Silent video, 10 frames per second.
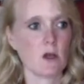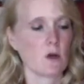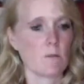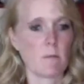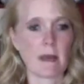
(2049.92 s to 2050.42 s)

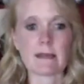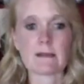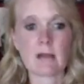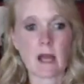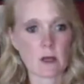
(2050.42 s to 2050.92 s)
my
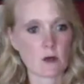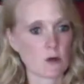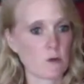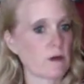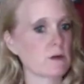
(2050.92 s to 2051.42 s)
entire
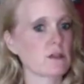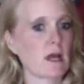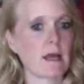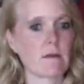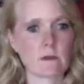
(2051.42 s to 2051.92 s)
career,
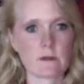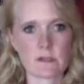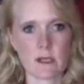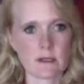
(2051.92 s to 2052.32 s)
shy of a